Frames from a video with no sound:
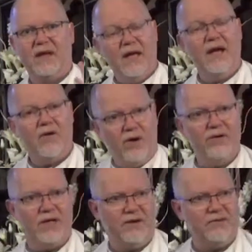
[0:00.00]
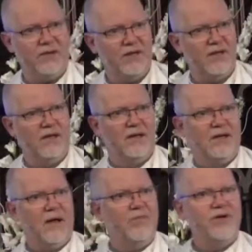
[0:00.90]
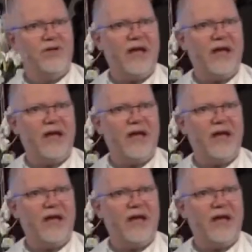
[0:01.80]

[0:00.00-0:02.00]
In our own country, Aboriginal